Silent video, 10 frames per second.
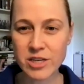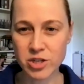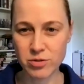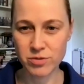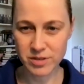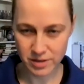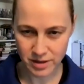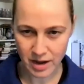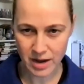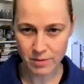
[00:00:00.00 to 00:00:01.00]
issues,
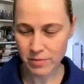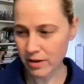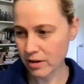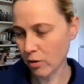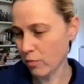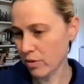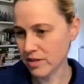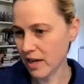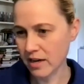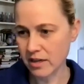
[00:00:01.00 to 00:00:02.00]
you know,
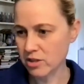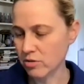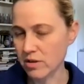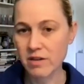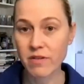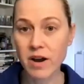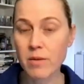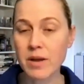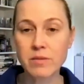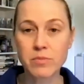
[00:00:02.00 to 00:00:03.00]
pertaining to the
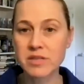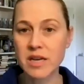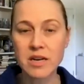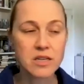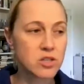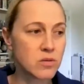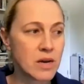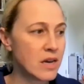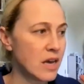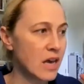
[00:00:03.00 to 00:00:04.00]
environment, pertaining to
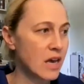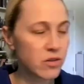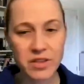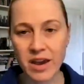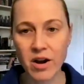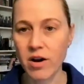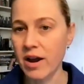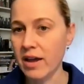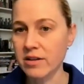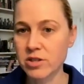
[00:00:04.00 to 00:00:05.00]
healthcare,
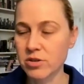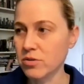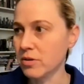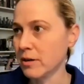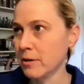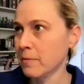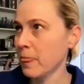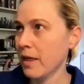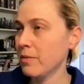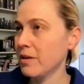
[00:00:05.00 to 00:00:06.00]
and to,
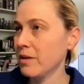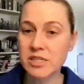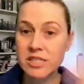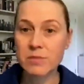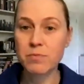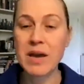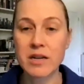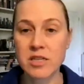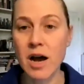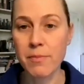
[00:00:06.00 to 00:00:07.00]
I mean, there's just pick a
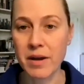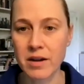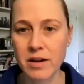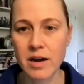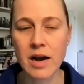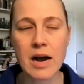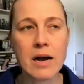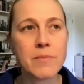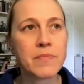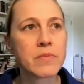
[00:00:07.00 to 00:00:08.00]
topic.
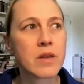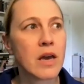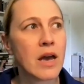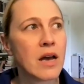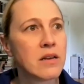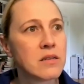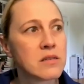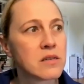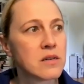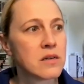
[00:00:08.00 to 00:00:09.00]
And